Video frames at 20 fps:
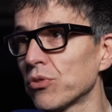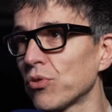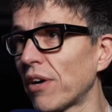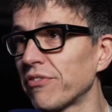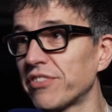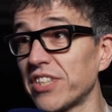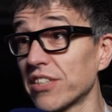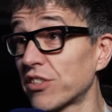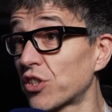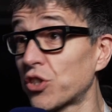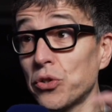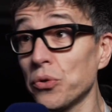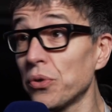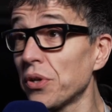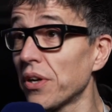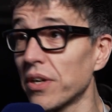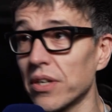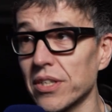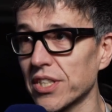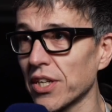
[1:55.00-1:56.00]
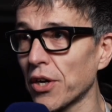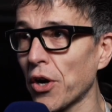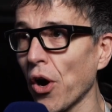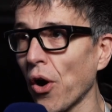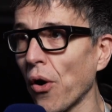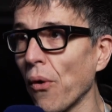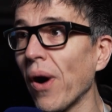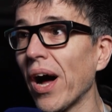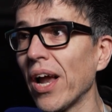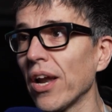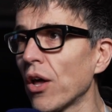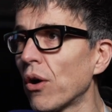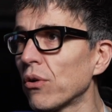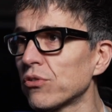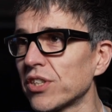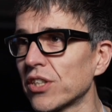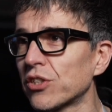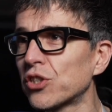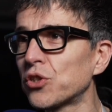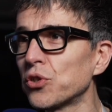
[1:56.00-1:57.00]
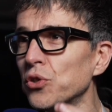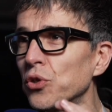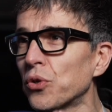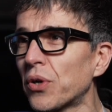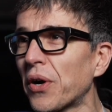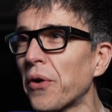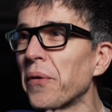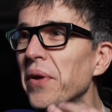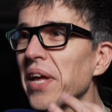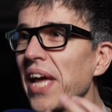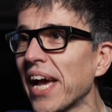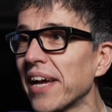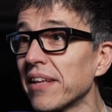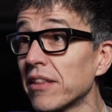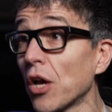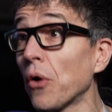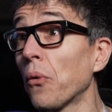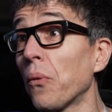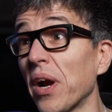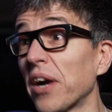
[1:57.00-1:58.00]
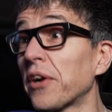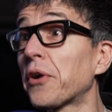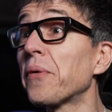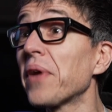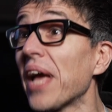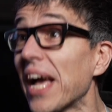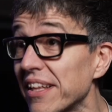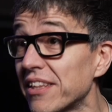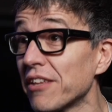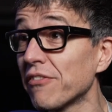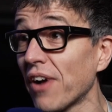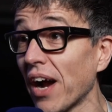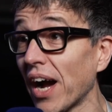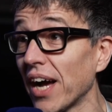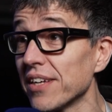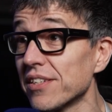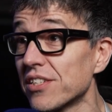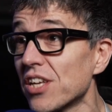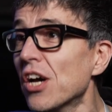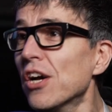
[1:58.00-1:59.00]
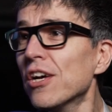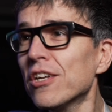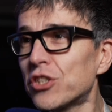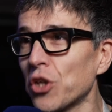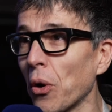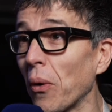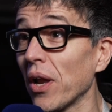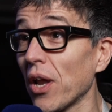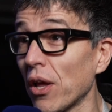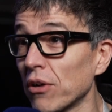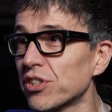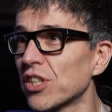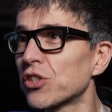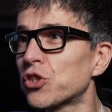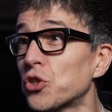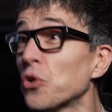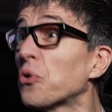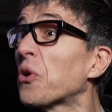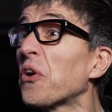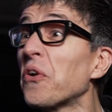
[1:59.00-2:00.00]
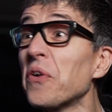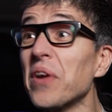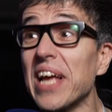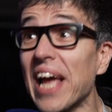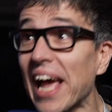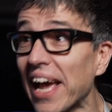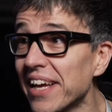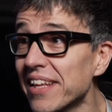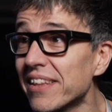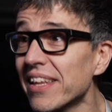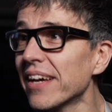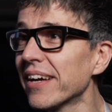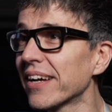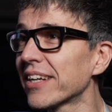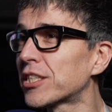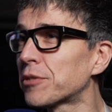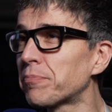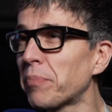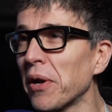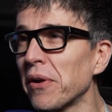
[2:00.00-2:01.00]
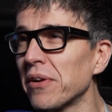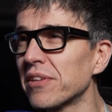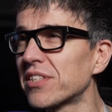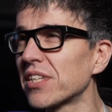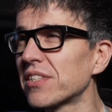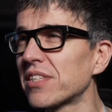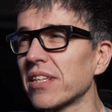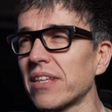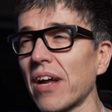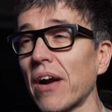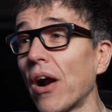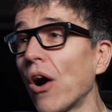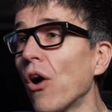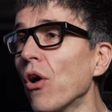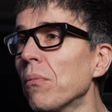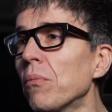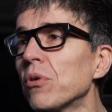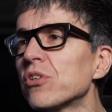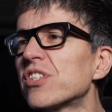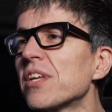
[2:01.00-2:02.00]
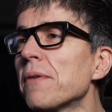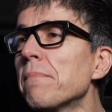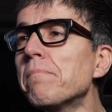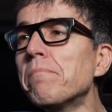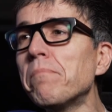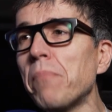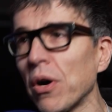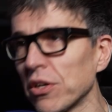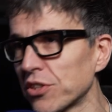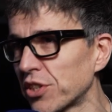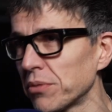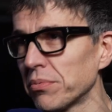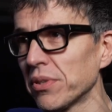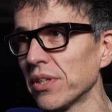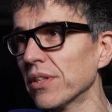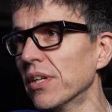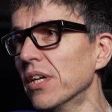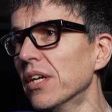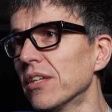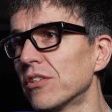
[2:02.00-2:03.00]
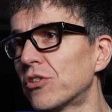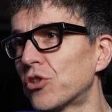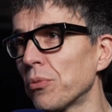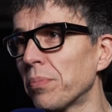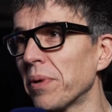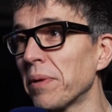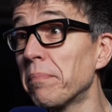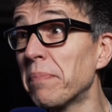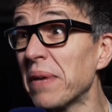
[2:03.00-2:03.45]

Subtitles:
to have just 2 years ago, allows us to create, we are creative guys, so allows us to create experiences that are almost impossible to be